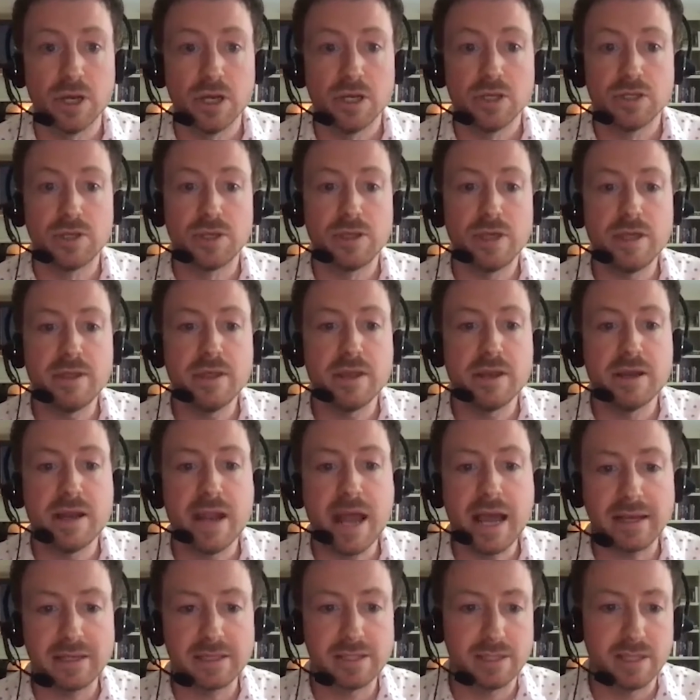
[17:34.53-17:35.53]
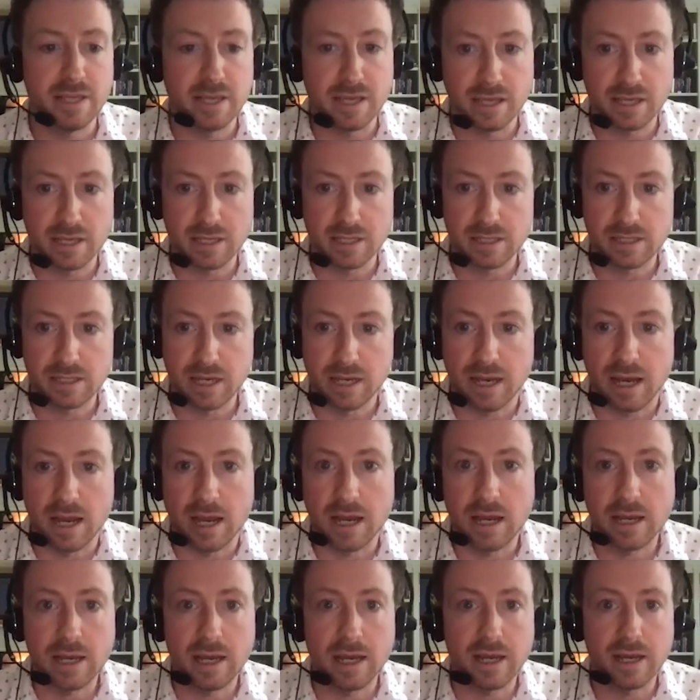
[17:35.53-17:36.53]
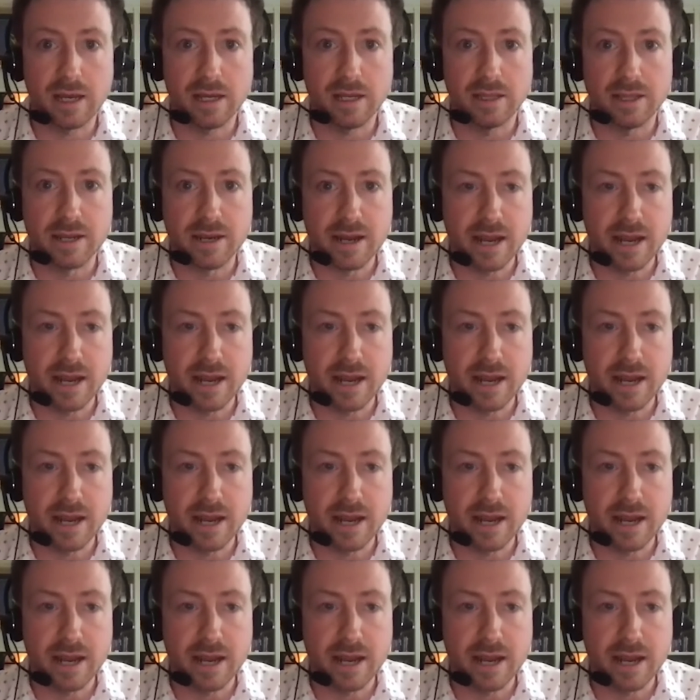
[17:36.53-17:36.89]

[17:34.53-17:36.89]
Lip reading: So then the next thing is, the